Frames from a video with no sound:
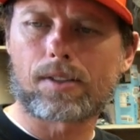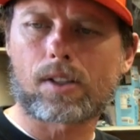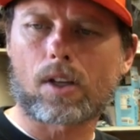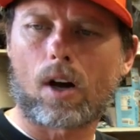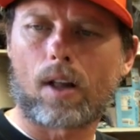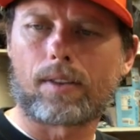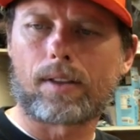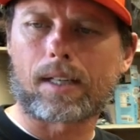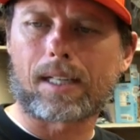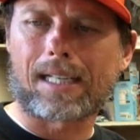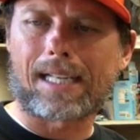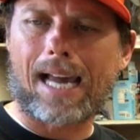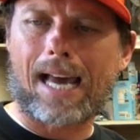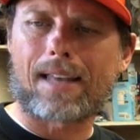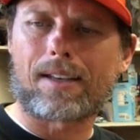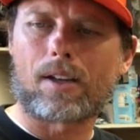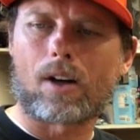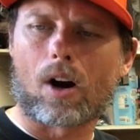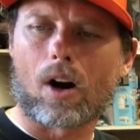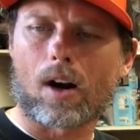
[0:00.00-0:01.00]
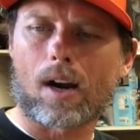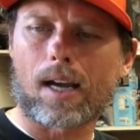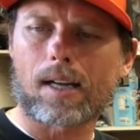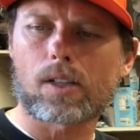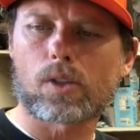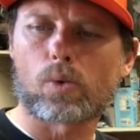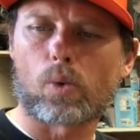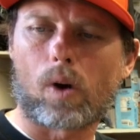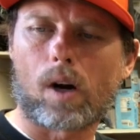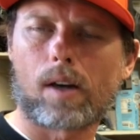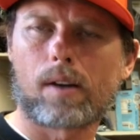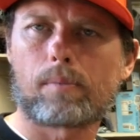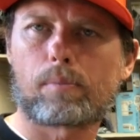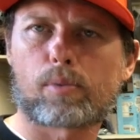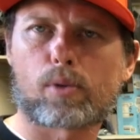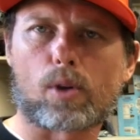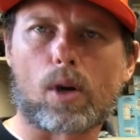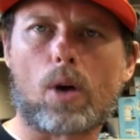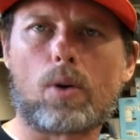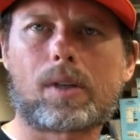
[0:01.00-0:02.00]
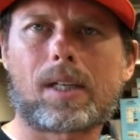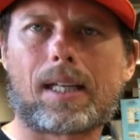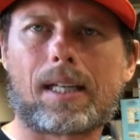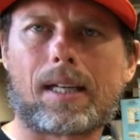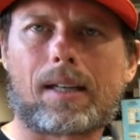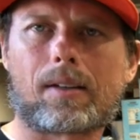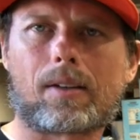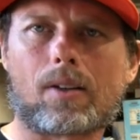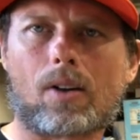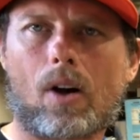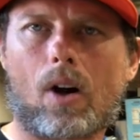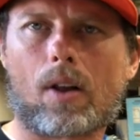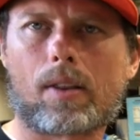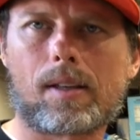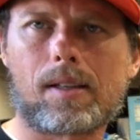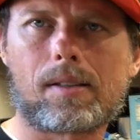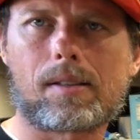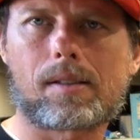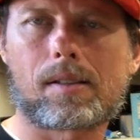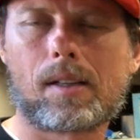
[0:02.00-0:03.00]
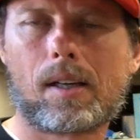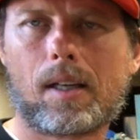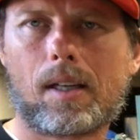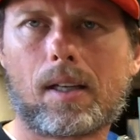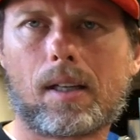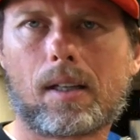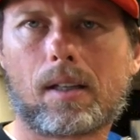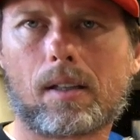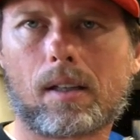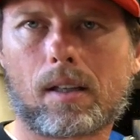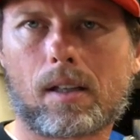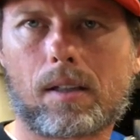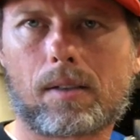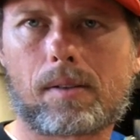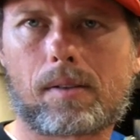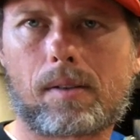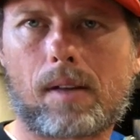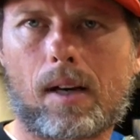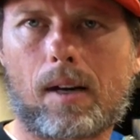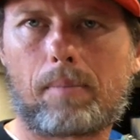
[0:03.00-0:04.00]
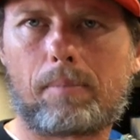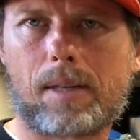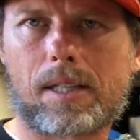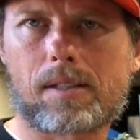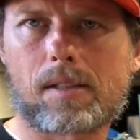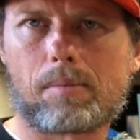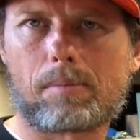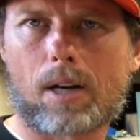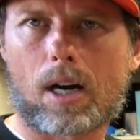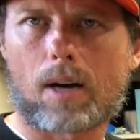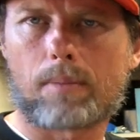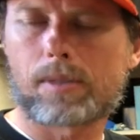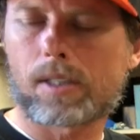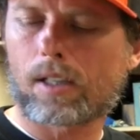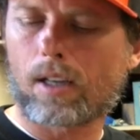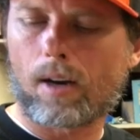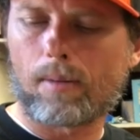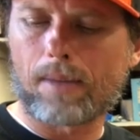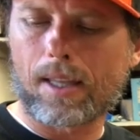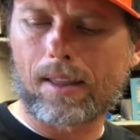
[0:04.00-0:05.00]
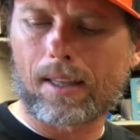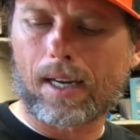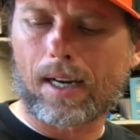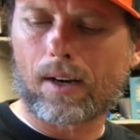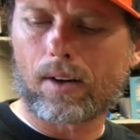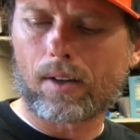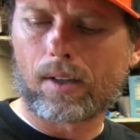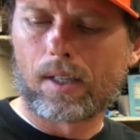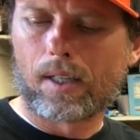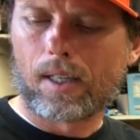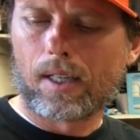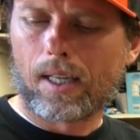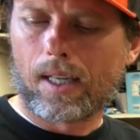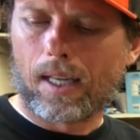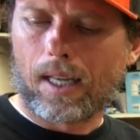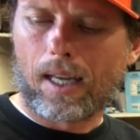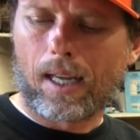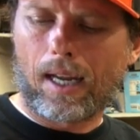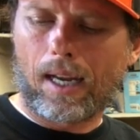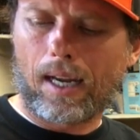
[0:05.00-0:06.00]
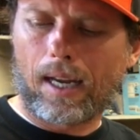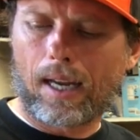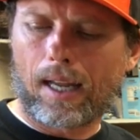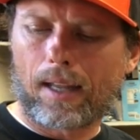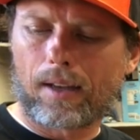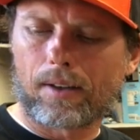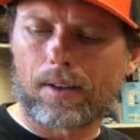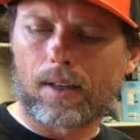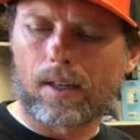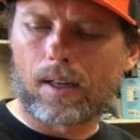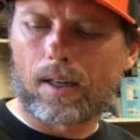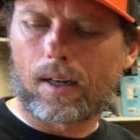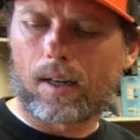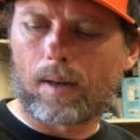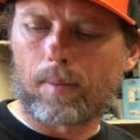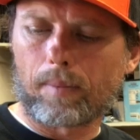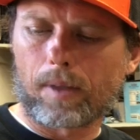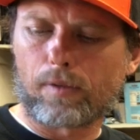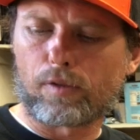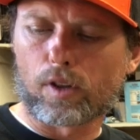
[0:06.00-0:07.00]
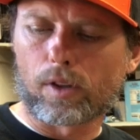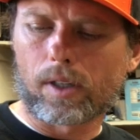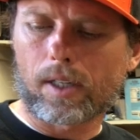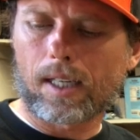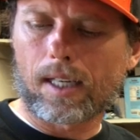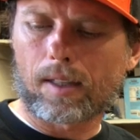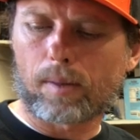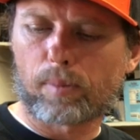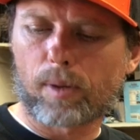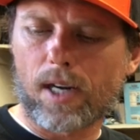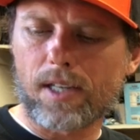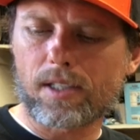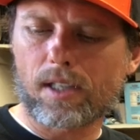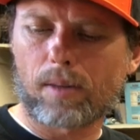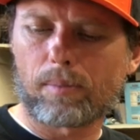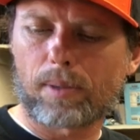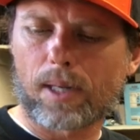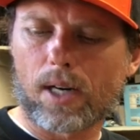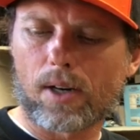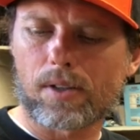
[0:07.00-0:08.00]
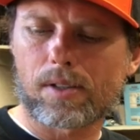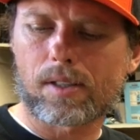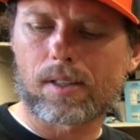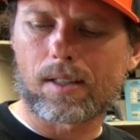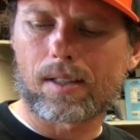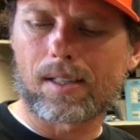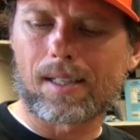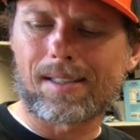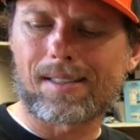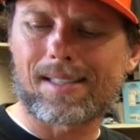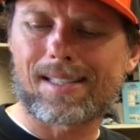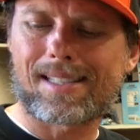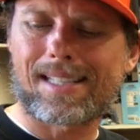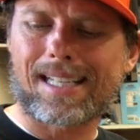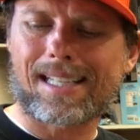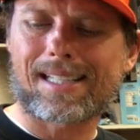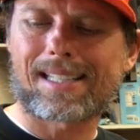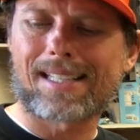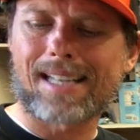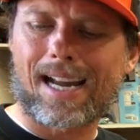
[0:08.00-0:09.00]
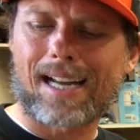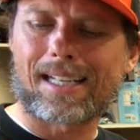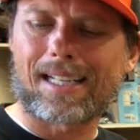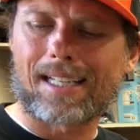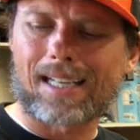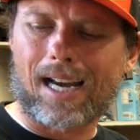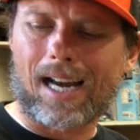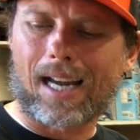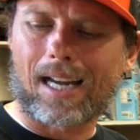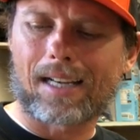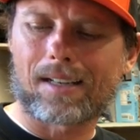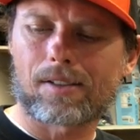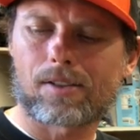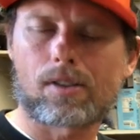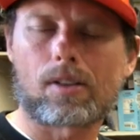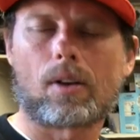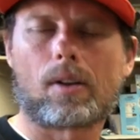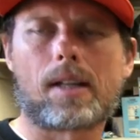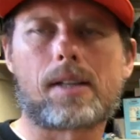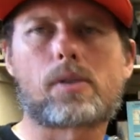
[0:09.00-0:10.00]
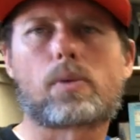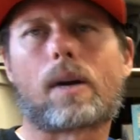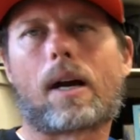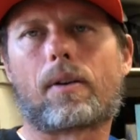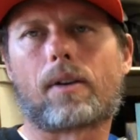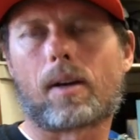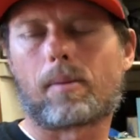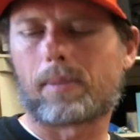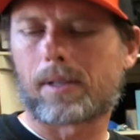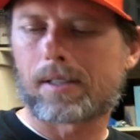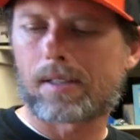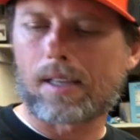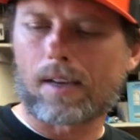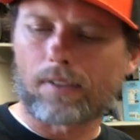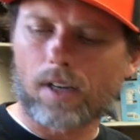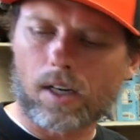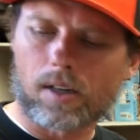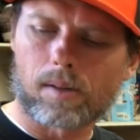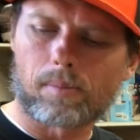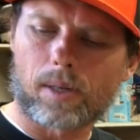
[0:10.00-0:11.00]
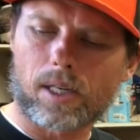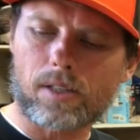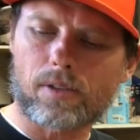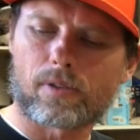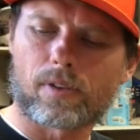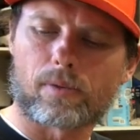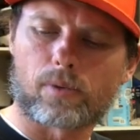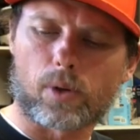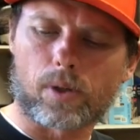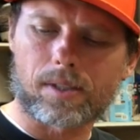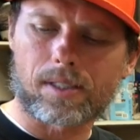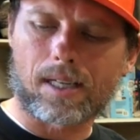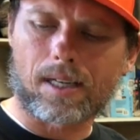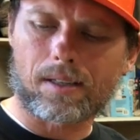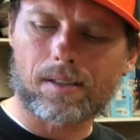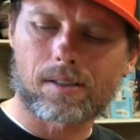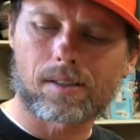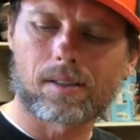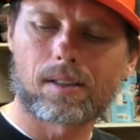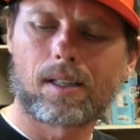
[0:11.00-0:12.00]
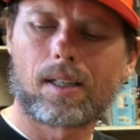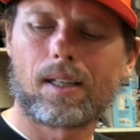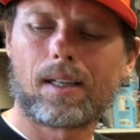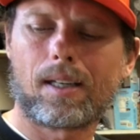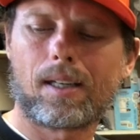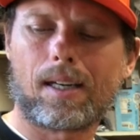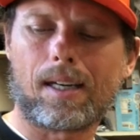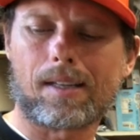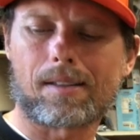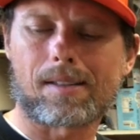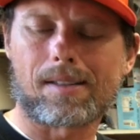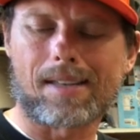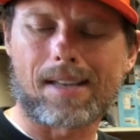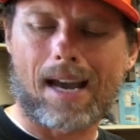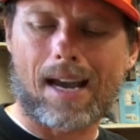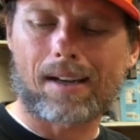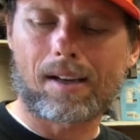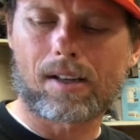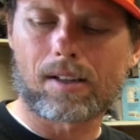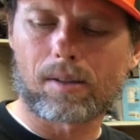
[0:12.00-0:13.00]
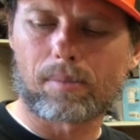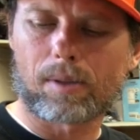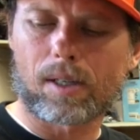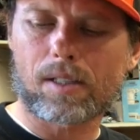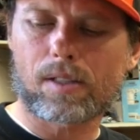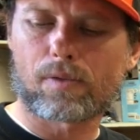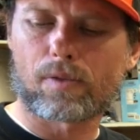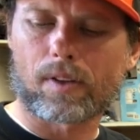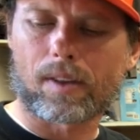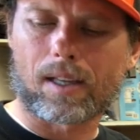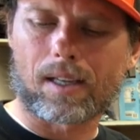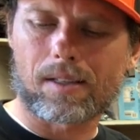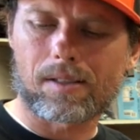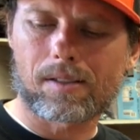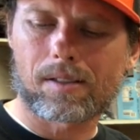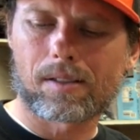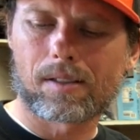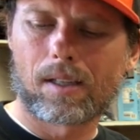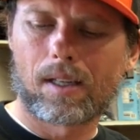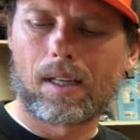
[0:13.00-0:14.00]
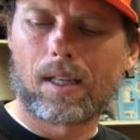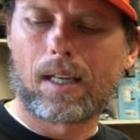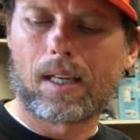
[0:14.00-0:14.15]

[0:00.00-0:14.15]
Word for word: this is called the Get RX1 Pro Kit. All these little uh, bits and bobs come in there and um, if you're looking at the price comparison, it's $6.99, so let's round up. It's 700 bucks for the Vortex, it's 900 bucks for this,